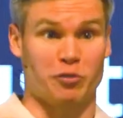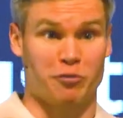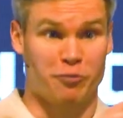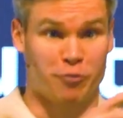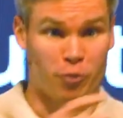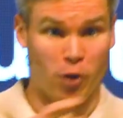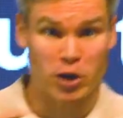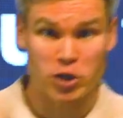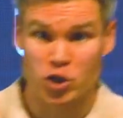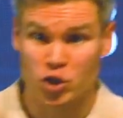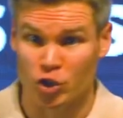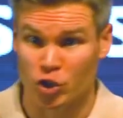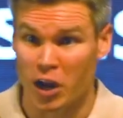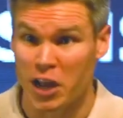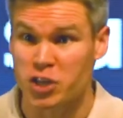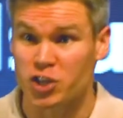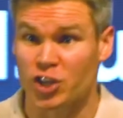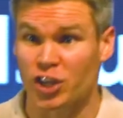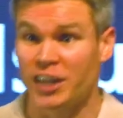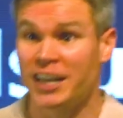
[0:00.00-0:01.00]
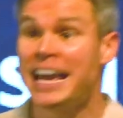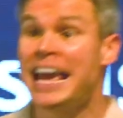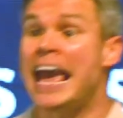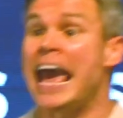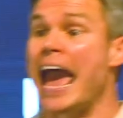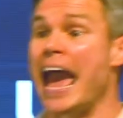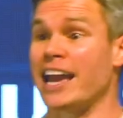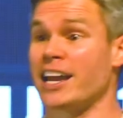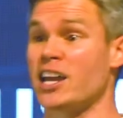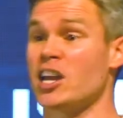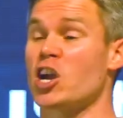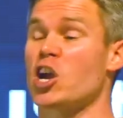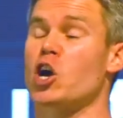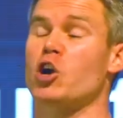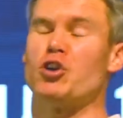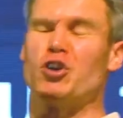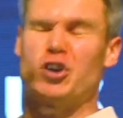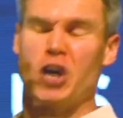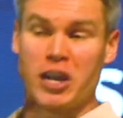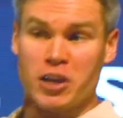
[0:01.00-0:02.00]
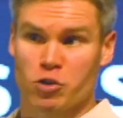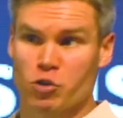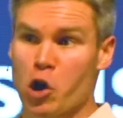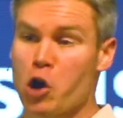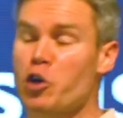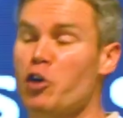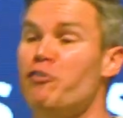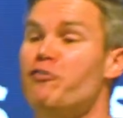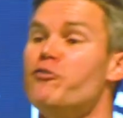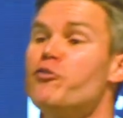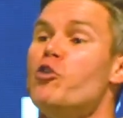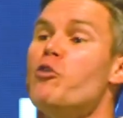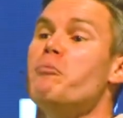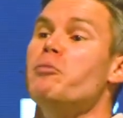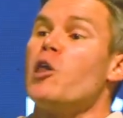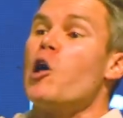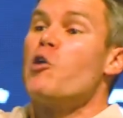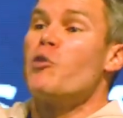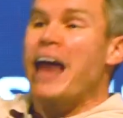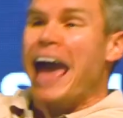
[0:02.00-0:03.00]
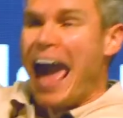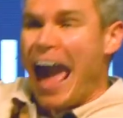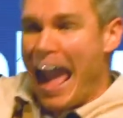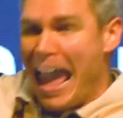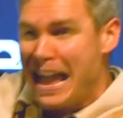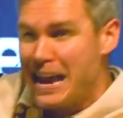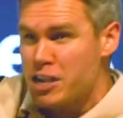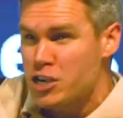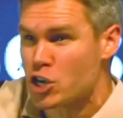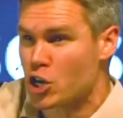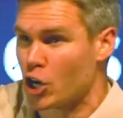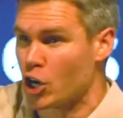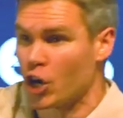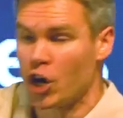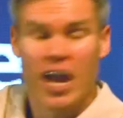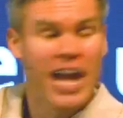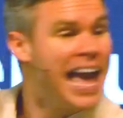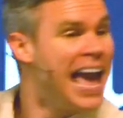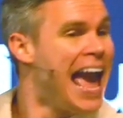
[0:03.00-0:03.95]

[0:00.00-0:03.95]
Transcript: frustration and can grow to full blown anger.